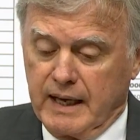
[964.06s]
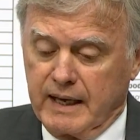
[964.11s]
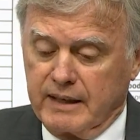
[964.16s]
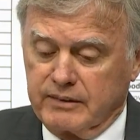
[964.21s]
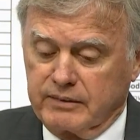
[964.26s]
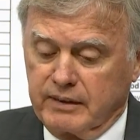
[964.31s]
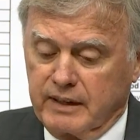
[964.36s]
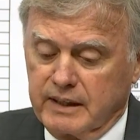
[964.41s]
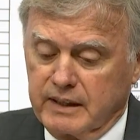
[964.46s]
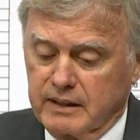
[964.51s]

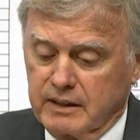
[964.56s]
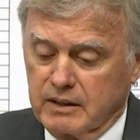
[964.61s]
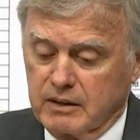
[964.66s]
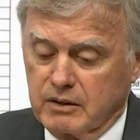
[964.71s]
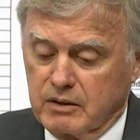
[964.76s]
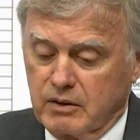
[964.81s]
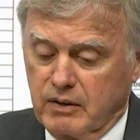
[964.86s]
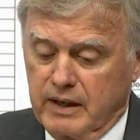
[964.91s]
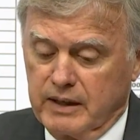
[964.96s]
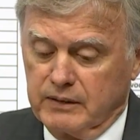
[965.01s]
As I
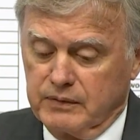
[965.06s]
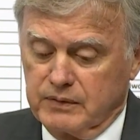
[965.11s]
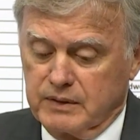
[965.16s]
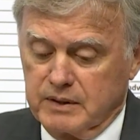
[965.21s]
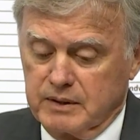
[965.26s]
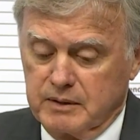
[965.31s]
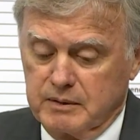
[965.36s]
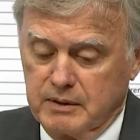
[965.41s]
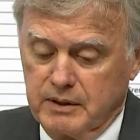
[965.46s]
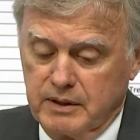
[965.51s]

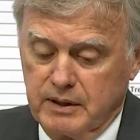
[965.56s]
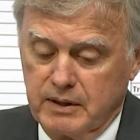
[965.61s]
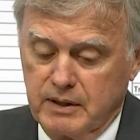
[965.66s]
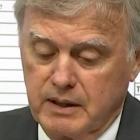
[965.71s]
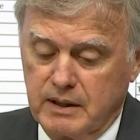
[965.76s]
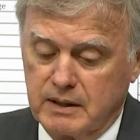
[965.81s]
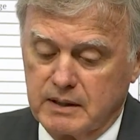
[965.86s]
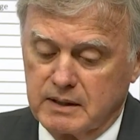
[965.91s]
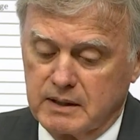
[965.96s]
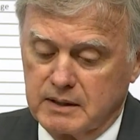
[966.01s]
crafted
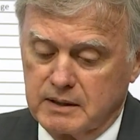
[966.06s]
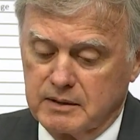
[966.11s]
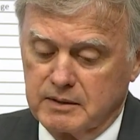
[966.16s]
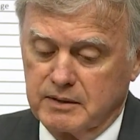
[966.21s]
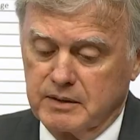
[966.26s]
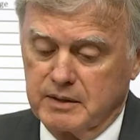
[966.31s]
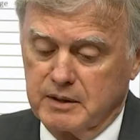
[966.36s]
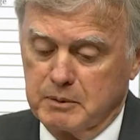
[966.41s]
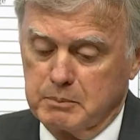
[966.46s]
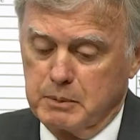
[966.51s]

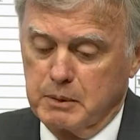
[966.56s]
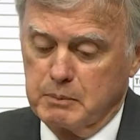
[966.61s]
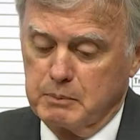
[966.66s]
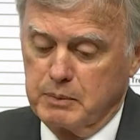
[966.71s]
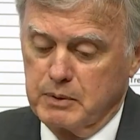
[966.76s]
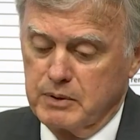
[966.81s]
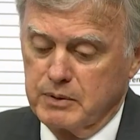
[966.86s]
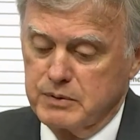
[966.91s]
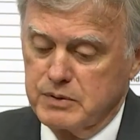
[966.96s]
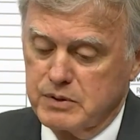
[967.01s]
uh, the
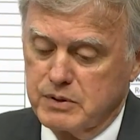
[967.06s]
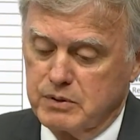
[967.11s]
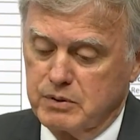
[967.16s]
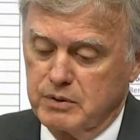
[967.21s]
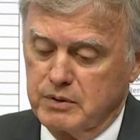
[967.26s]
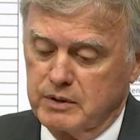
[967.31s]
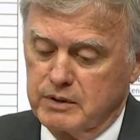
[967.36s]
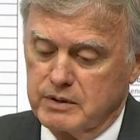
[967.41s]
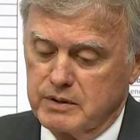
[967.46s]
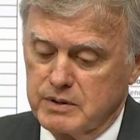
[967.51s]
proposed
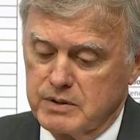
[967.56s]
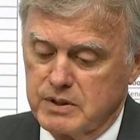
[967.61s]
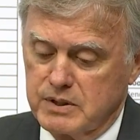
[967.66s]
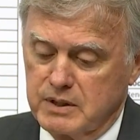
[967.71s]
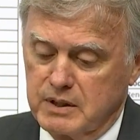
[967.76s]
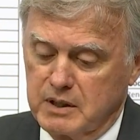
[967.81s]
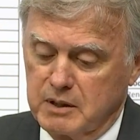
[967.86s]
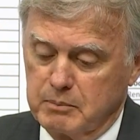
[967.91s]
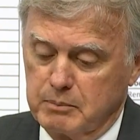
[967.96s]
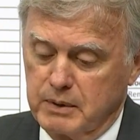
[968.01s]
two-year
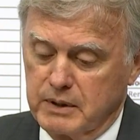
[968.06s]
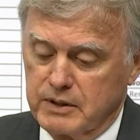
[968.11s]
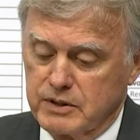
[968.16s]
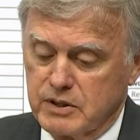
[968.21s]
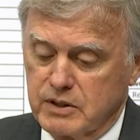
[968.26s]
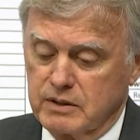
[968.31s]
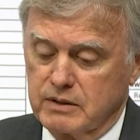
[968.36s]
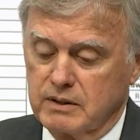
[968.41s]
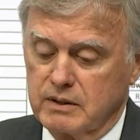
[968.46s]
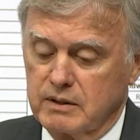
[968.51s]
city
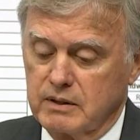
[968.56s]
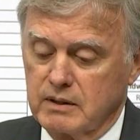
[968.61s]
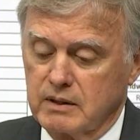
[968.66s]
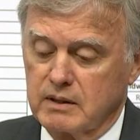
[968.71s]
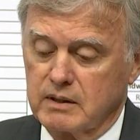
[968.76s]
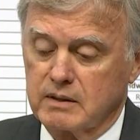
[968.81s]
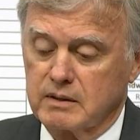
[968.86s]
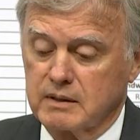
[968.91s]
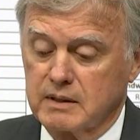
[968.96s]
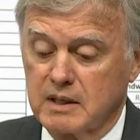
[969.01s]
budget,
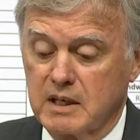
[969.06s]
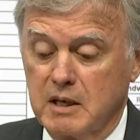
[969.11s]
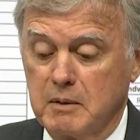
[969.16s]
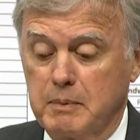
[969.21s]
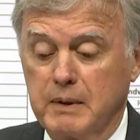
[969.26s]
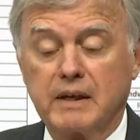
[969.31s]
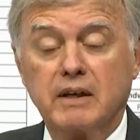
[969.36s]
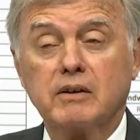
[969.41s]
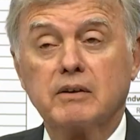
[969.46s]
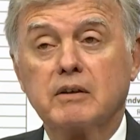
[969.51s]
uh,
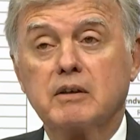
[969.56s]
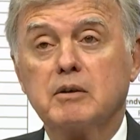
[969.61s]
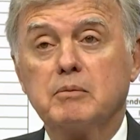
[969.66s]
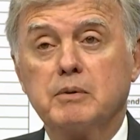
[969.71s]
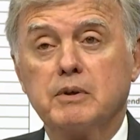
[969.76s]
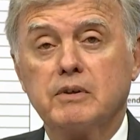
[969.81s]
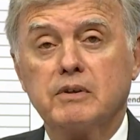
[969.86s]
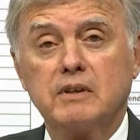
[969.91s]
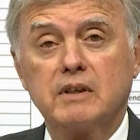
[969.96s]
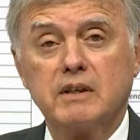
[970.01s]
keeping our
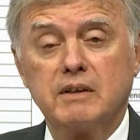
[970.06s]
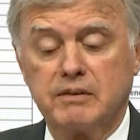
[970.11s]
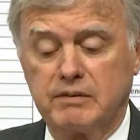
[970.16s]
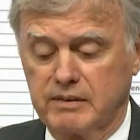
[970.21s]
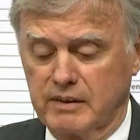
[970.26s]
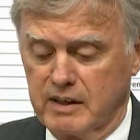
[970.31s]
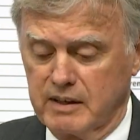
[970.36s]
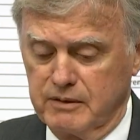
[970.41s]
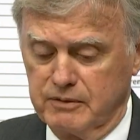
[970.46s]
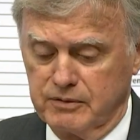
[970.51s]
community
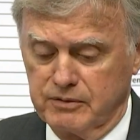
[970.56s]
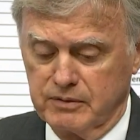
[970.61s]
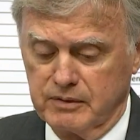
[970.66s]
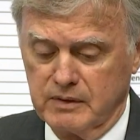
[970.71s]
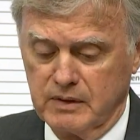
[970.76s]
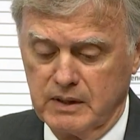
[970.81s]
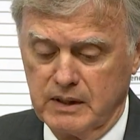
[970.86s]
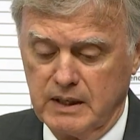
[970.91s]
safe